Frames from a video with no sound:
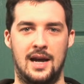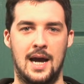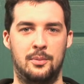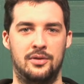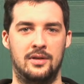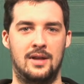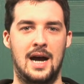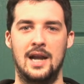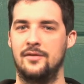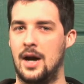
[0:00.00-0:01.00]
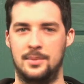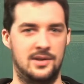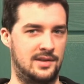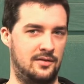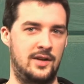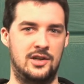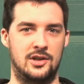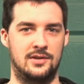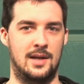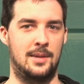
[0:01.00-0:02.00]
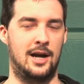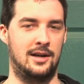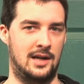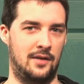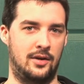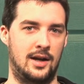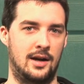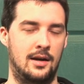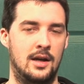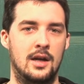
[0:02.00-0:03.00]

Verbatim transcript: app with a lot of options and features that I'm not going to cover here.